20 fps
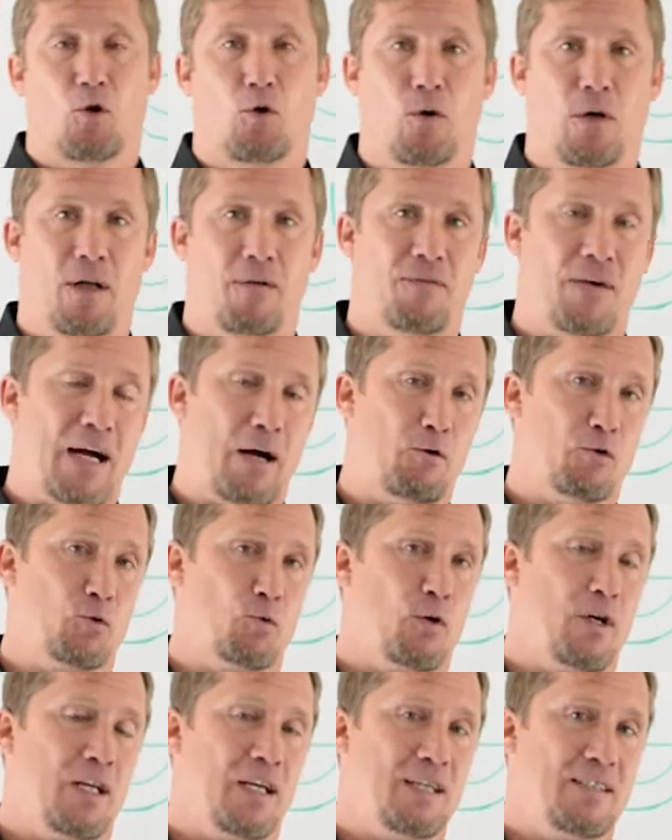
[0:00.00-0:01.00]
if I was
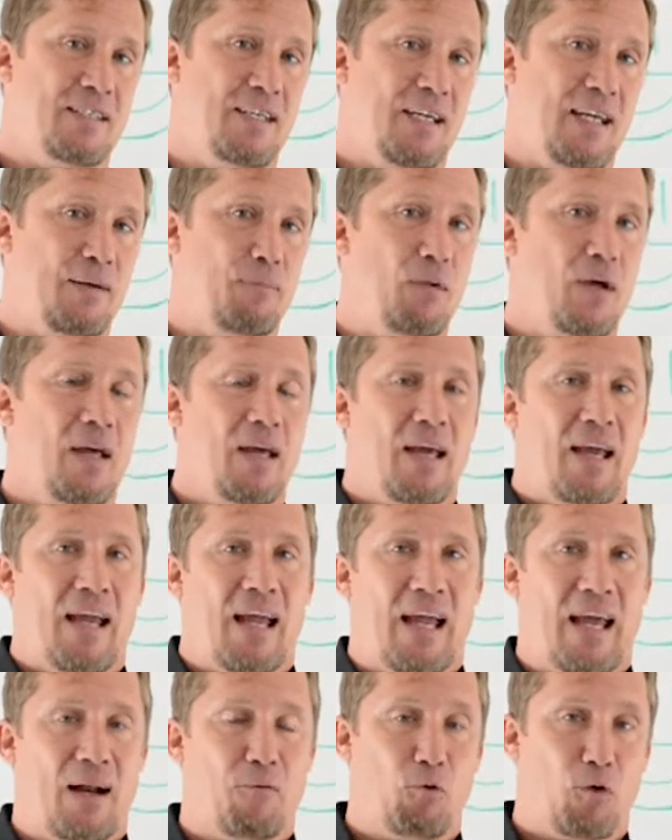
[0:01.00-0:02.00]
running a team
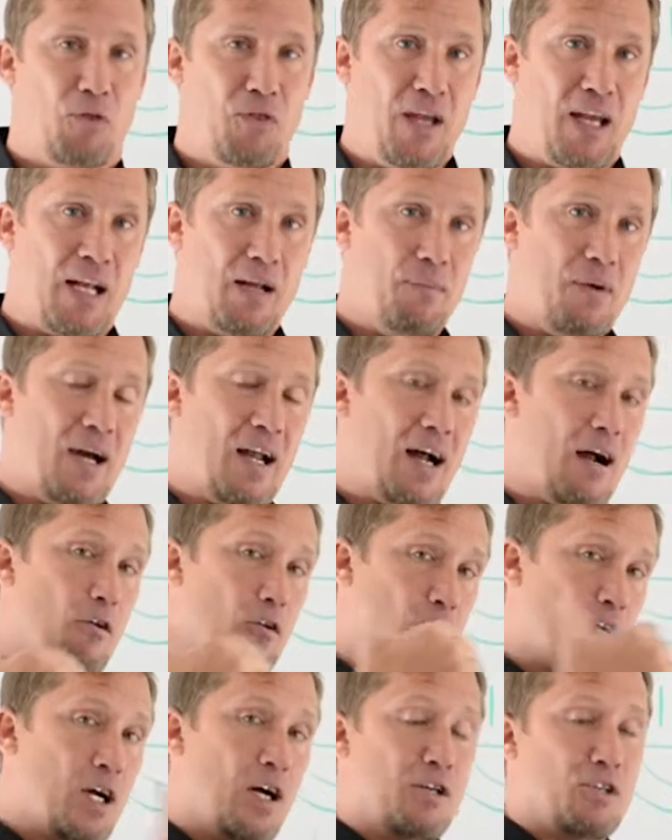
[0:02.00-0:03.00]
and we're thinking about our
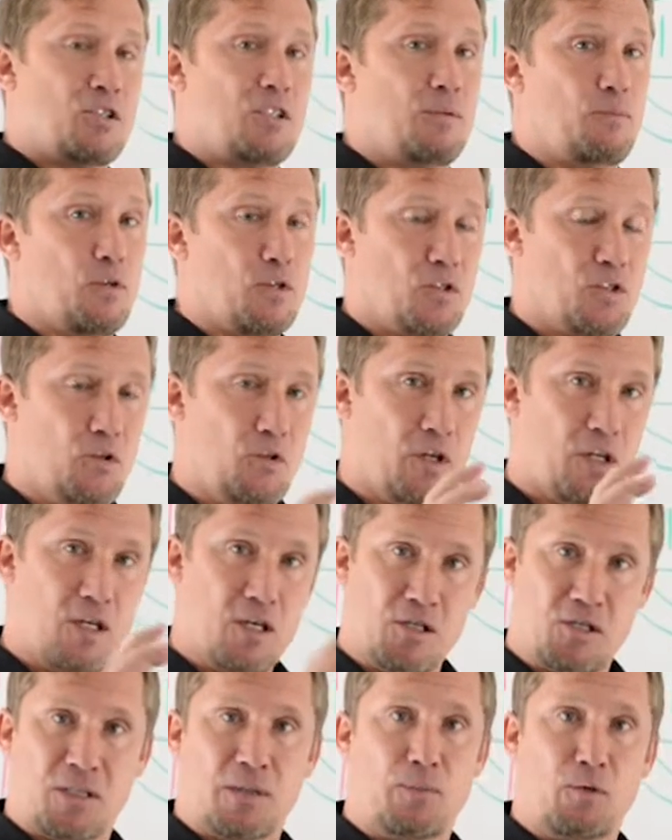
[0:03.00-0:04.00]
customer, so the
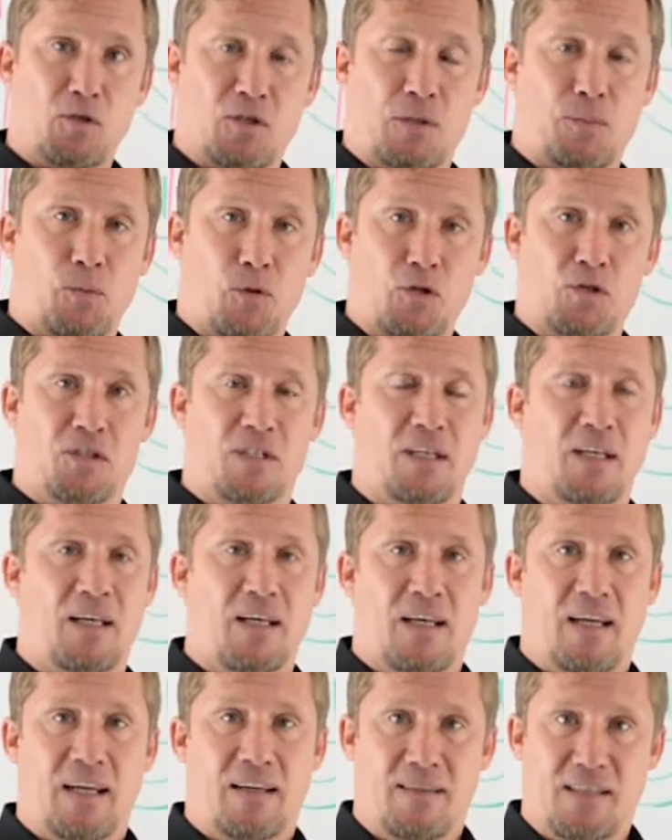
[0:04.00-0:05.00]
customer is the person
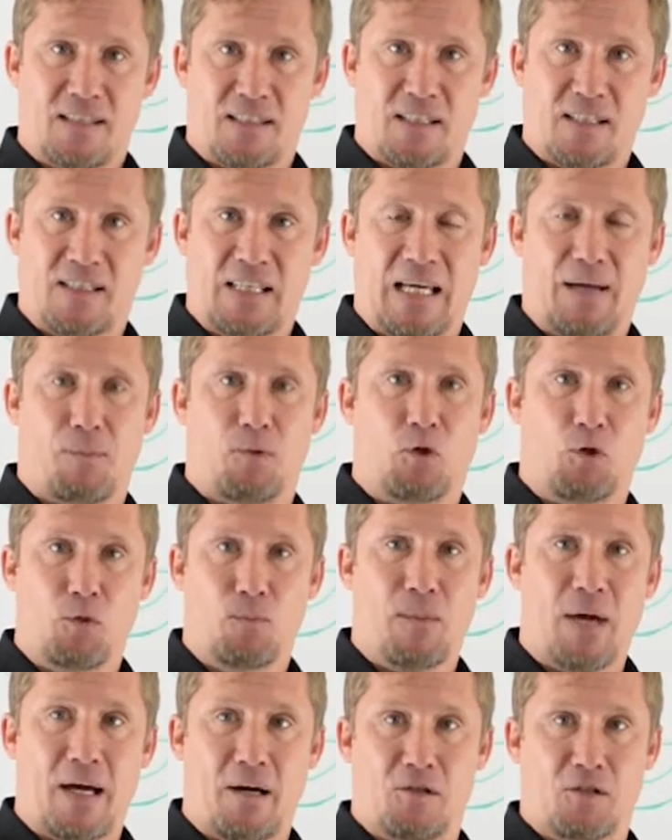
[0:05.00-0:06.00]
in this example who
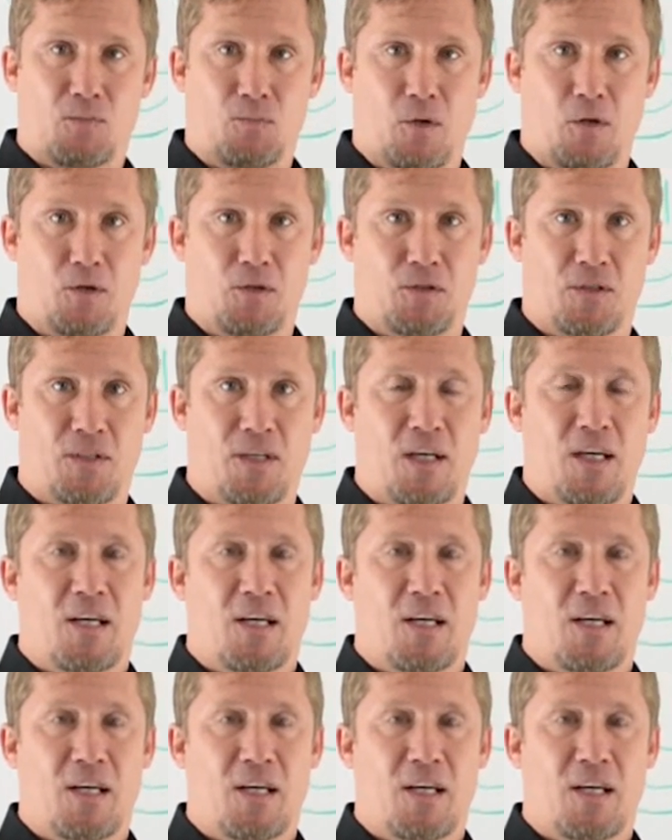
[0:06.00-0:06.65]
matters most.